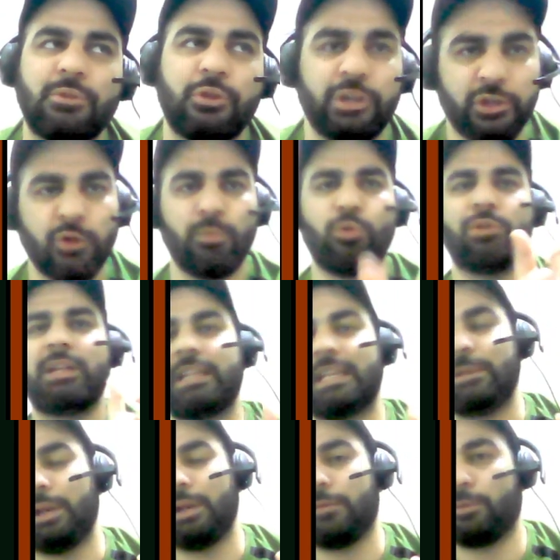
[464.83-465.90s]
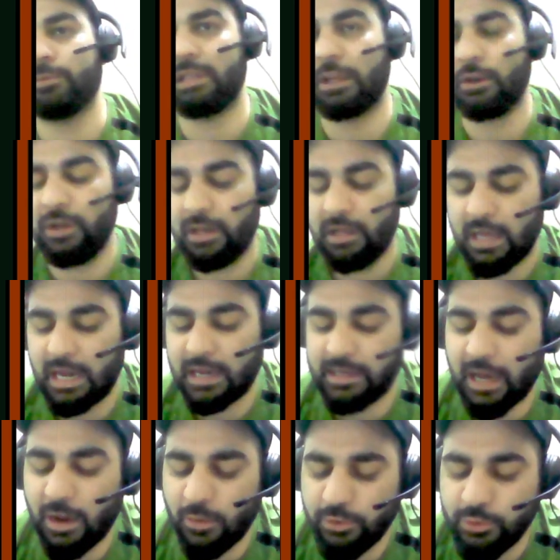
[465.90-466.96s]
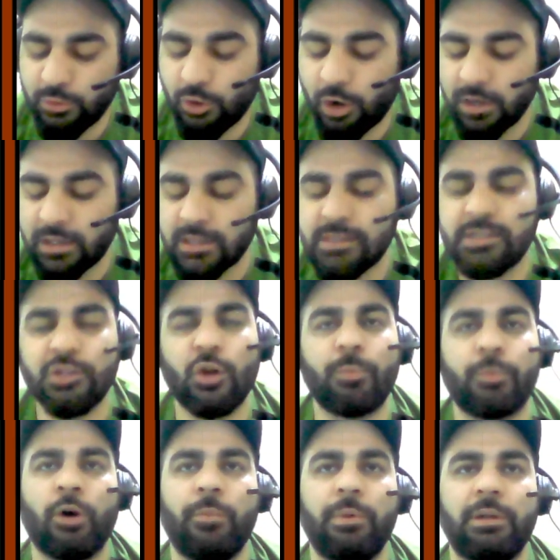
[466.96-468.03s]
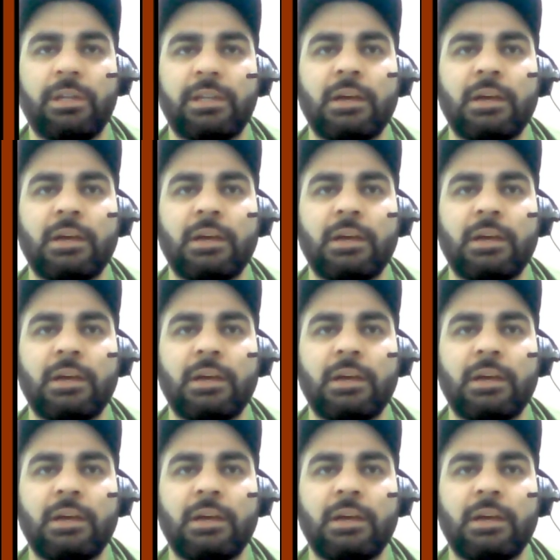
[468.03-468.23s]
So you removed that email from the now, and now you got 0 probability.